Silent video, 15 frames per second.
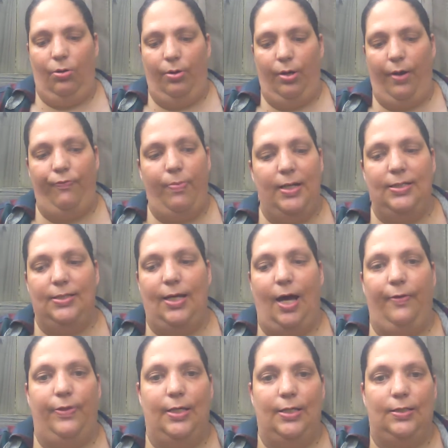Everybody's
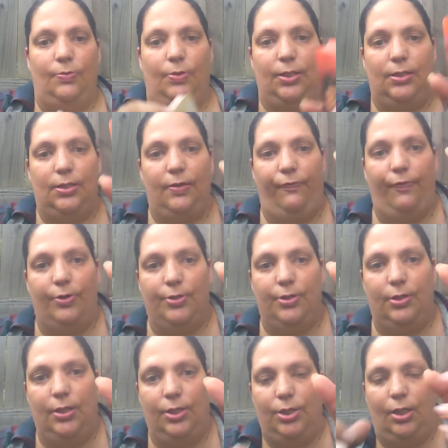got this one. It's the first
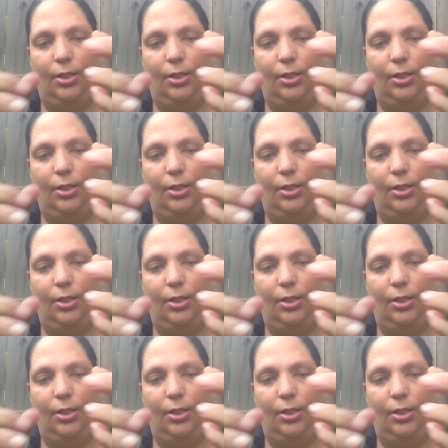edition